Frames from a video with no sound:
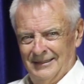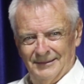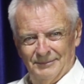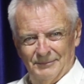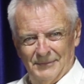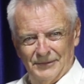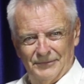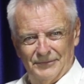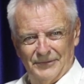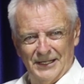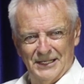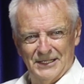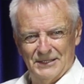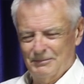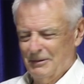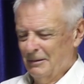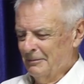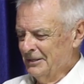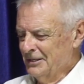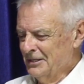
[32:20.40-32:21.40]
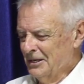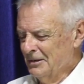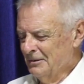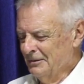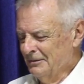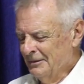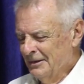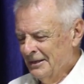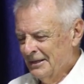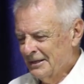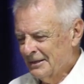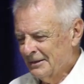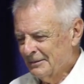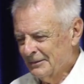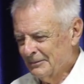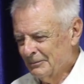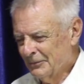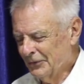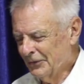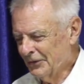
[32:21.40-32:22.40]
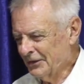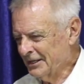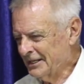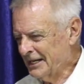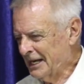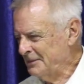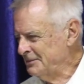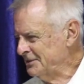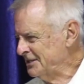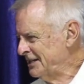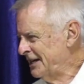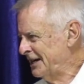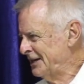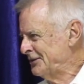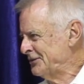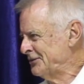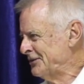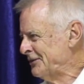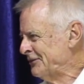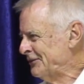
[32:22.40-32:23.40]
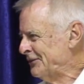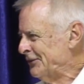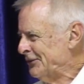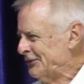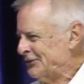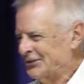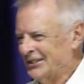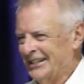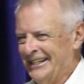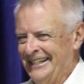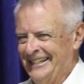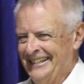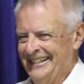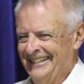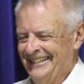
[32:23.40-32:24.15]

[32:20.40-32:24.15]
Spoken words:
my friends probably know more of the names than I do, unfortunately.